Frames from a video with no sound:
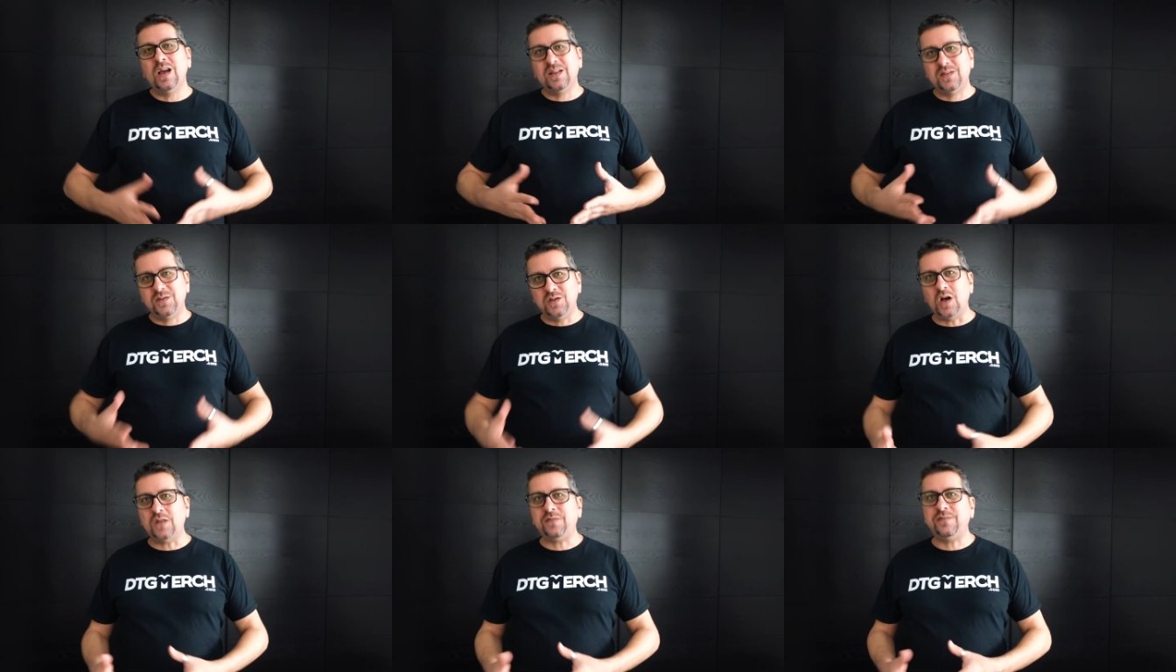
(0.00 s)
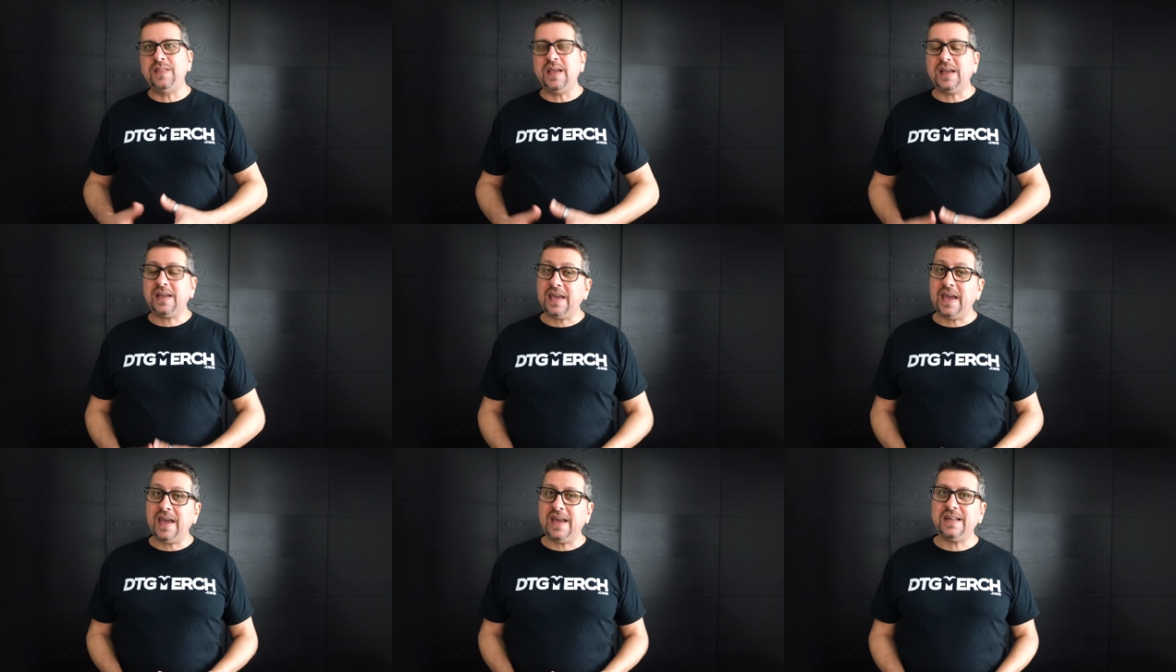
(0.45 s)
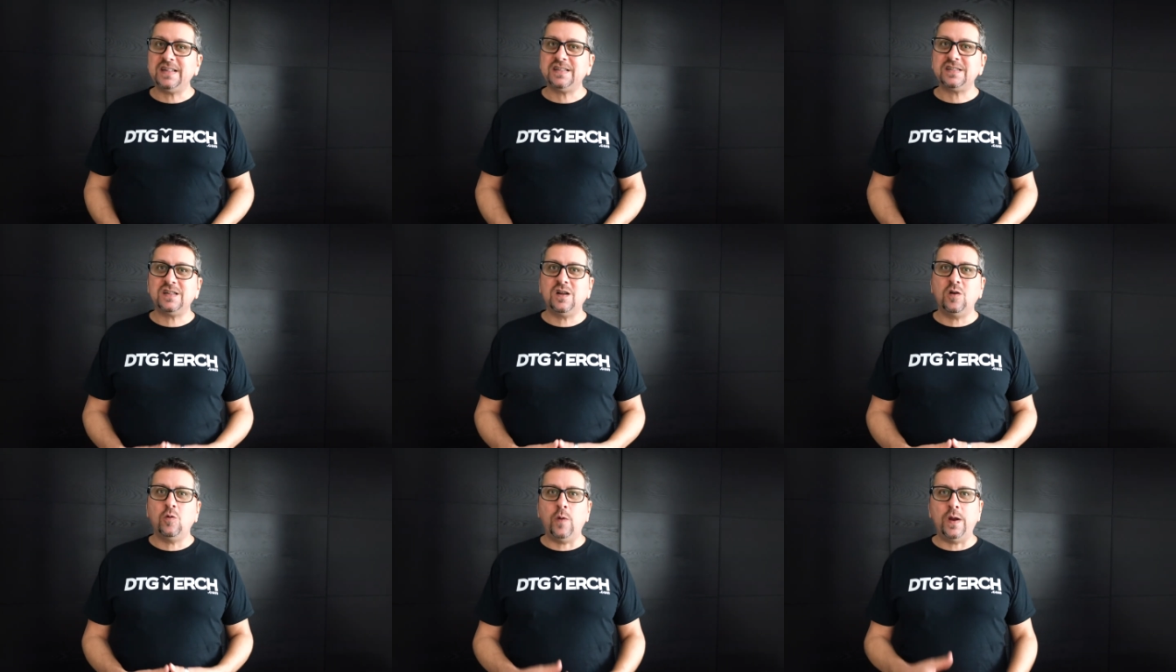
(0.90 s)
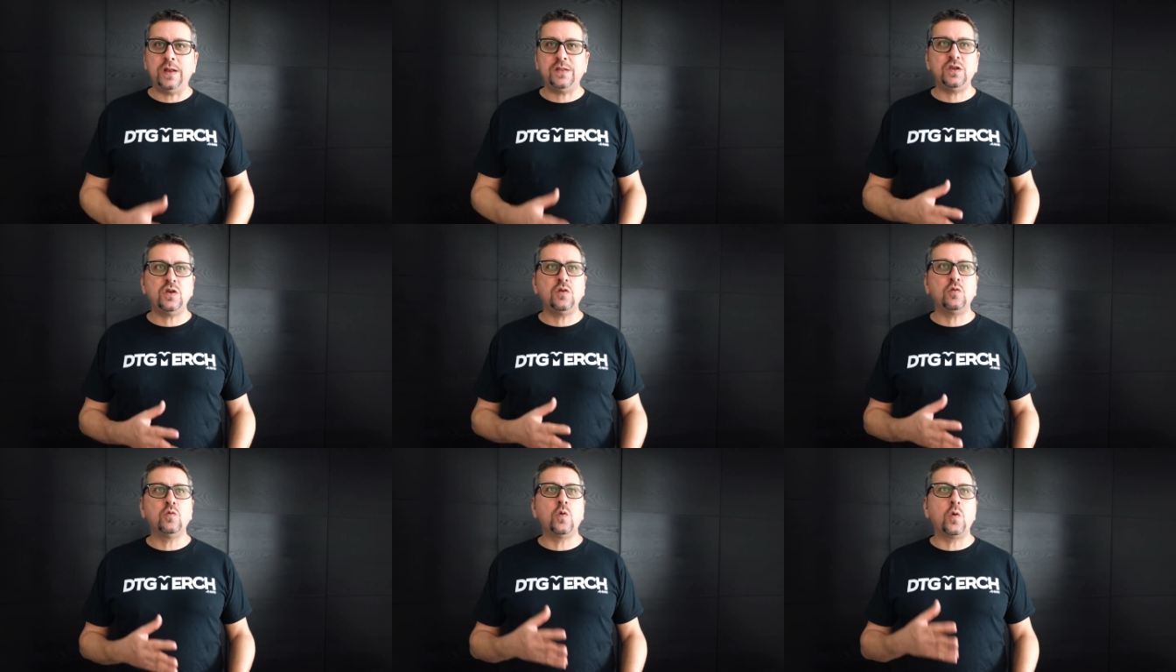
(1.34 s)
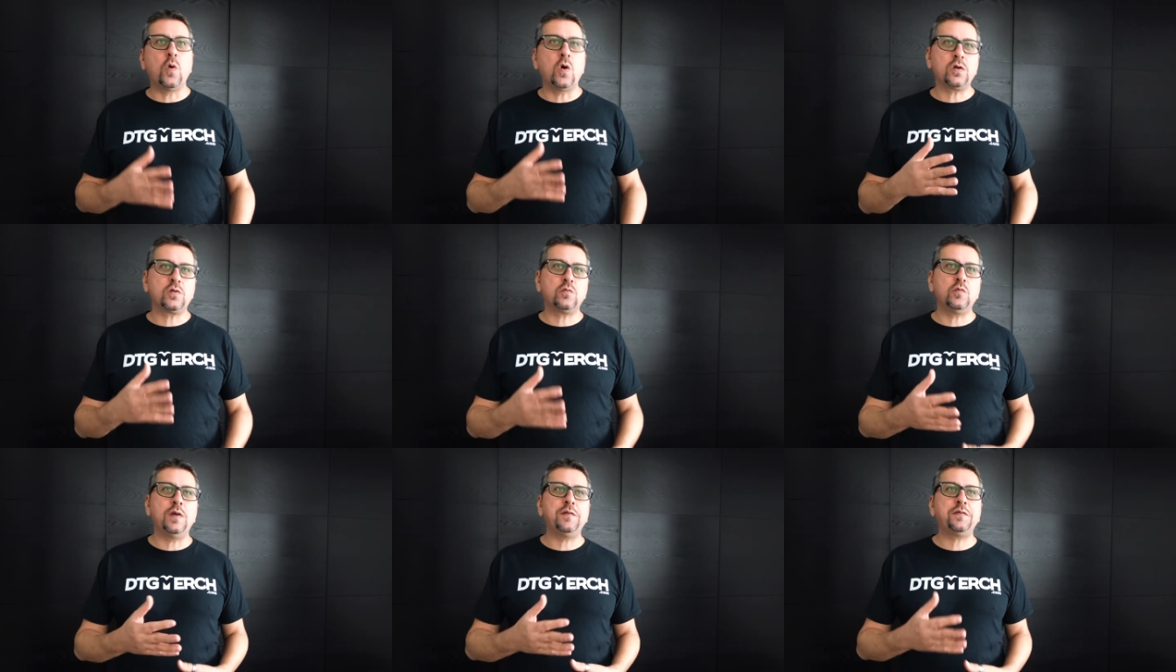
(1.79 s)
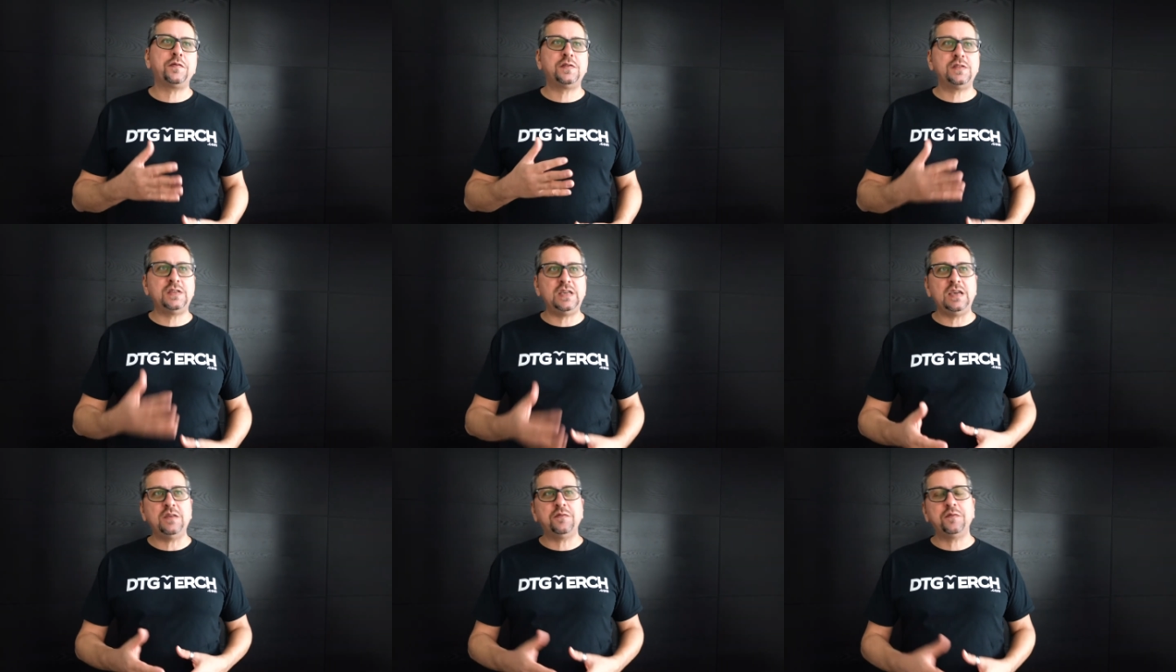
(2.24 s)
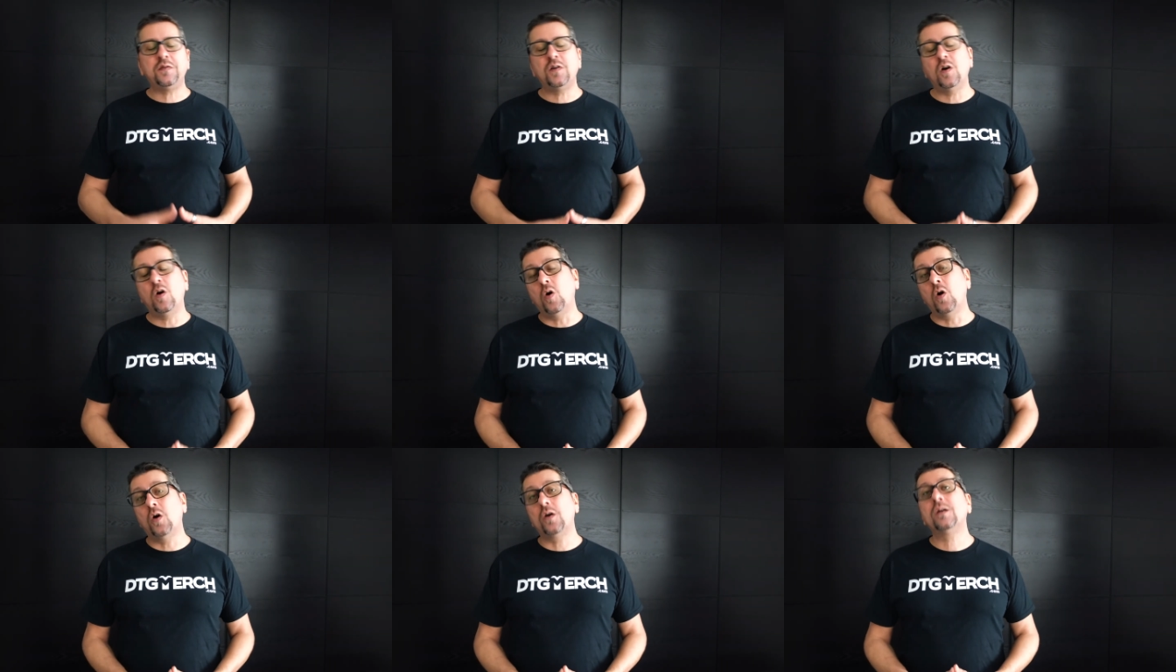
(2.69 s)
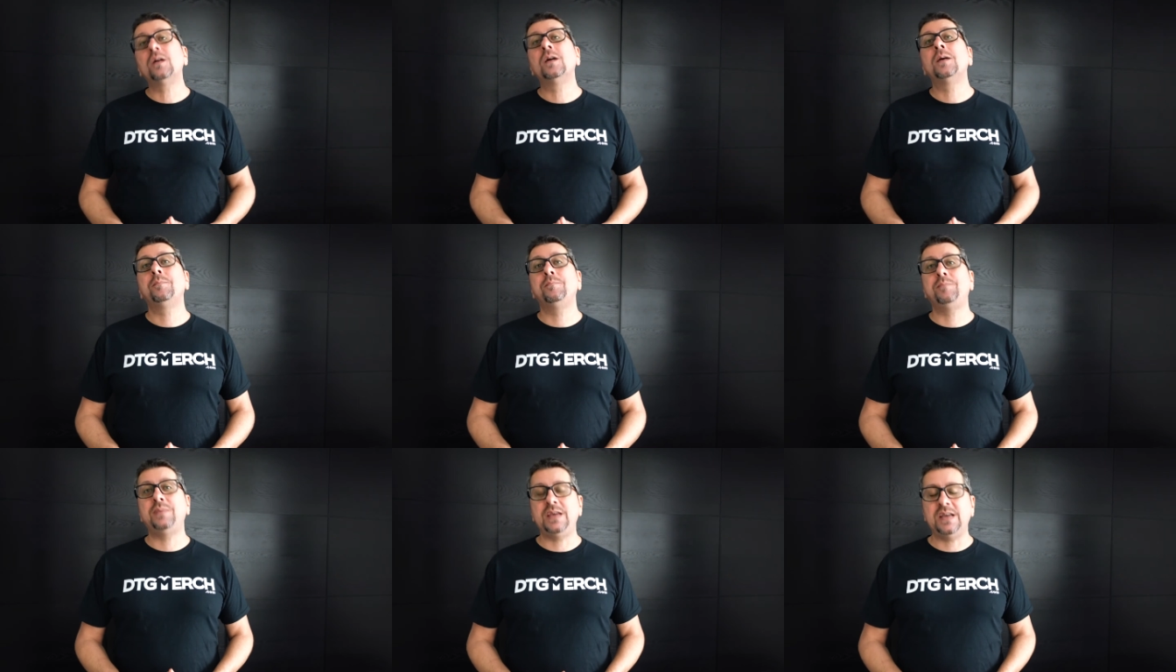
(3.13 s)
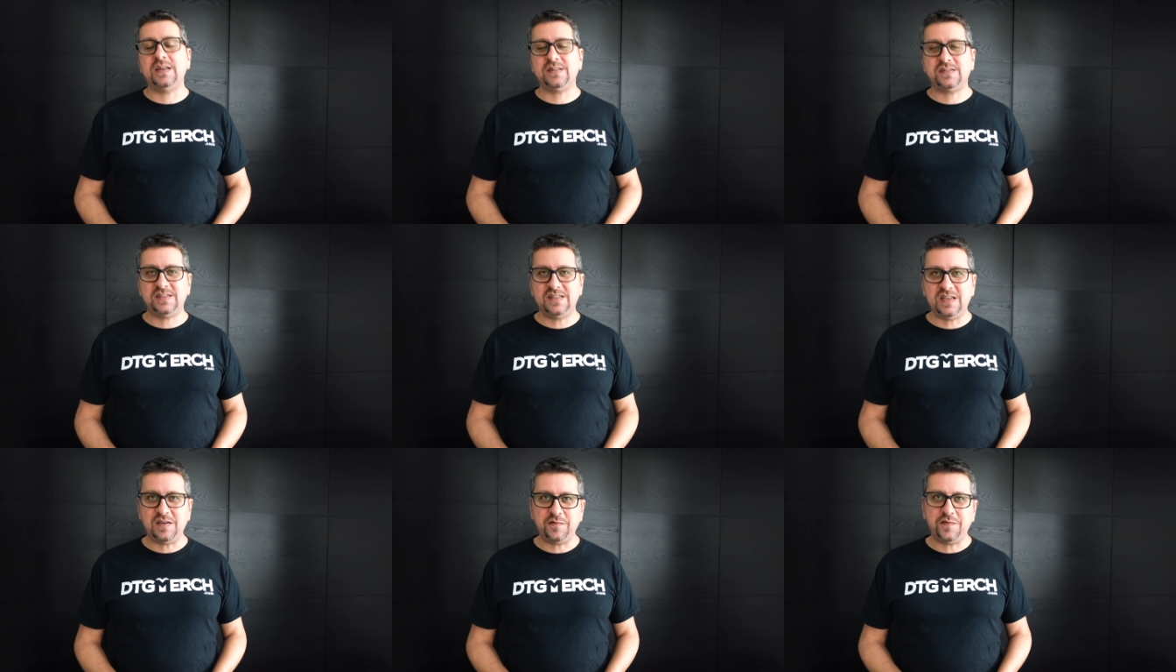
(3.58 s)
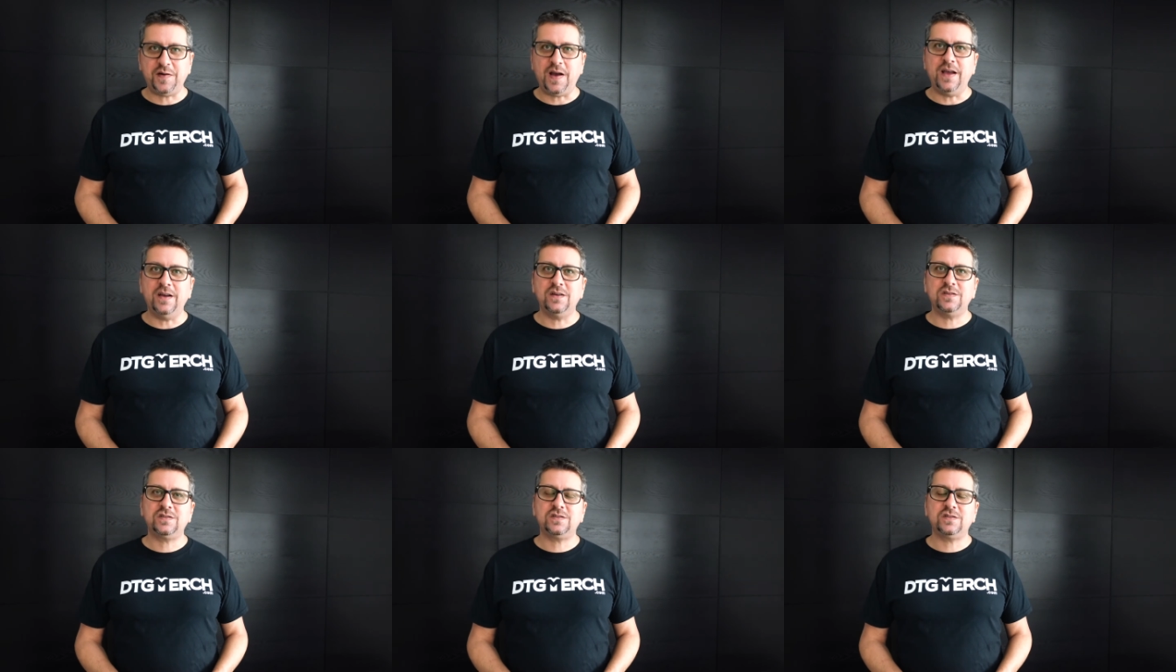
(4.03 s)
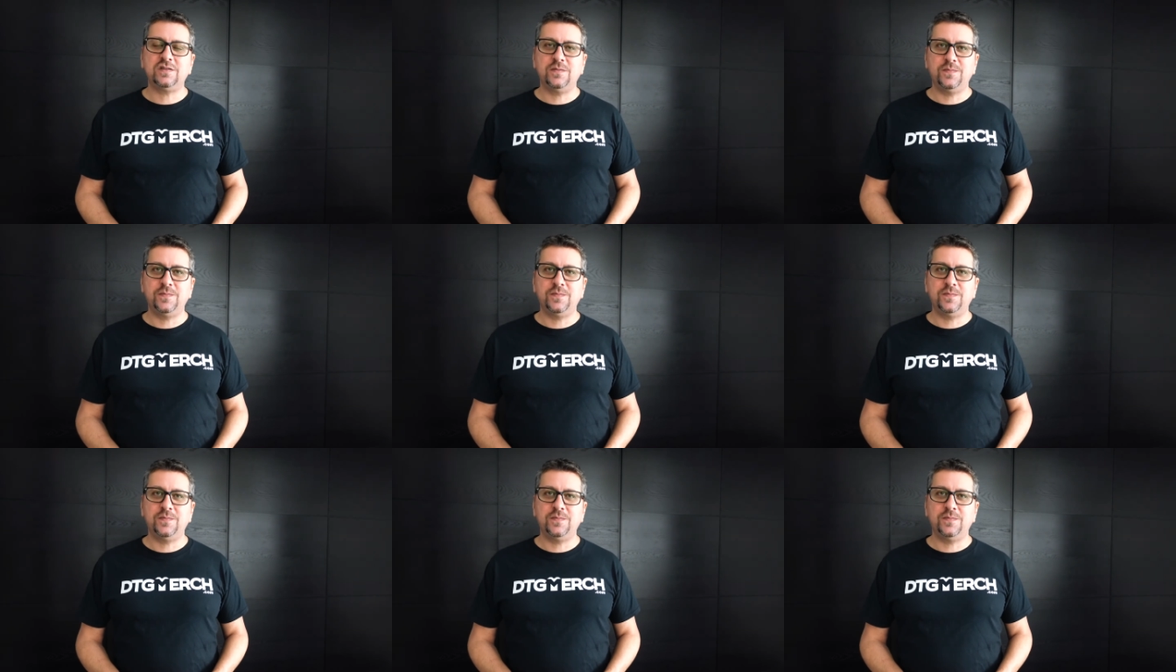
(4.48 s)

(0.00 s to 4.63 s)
not the case when you work with TIFF or P S D files.